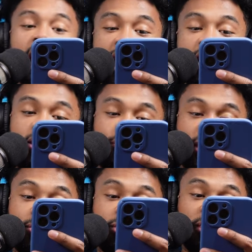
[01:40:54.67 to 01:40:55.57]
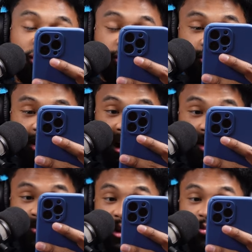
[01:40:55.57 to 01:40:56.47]
I Heart Big Booby,
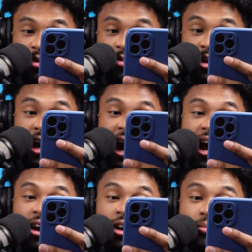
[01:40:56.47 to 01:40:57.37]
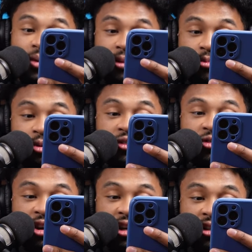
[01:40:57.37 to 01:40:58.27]
Big Booby, I Heart Big Booty
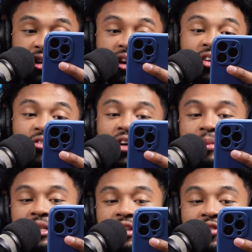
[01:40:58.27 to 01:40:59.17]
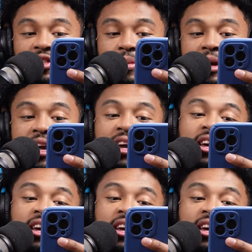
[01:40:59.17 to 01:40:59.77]
Freaks, Farmington Fleming,